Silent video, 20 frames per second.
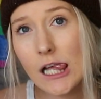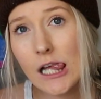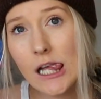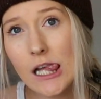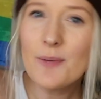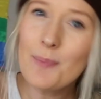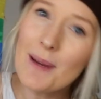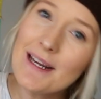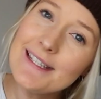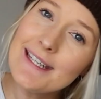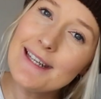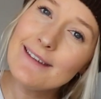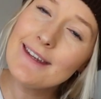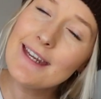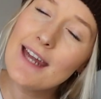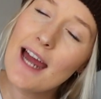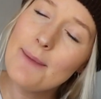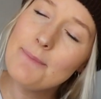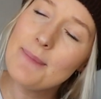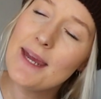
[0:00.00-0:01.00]
So
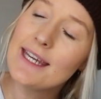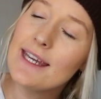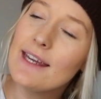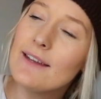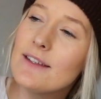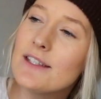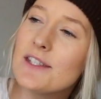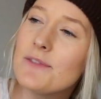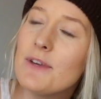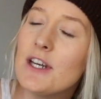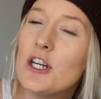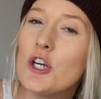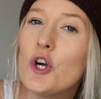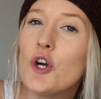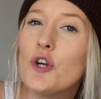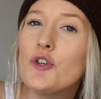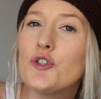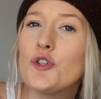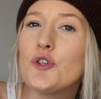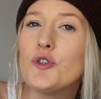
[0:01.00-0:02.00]
basically I'm making this
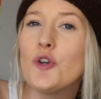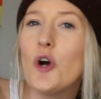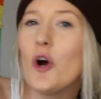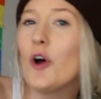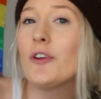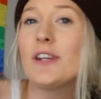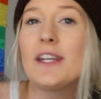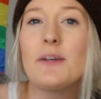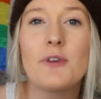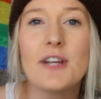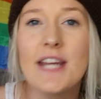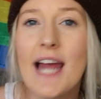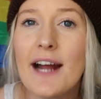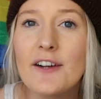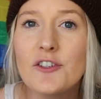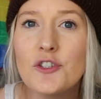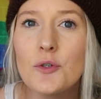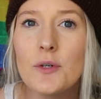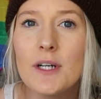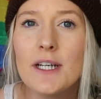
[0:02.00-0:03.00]
video to not only
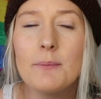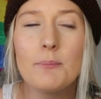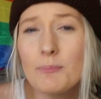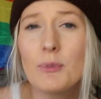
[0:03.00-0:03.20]
react to it,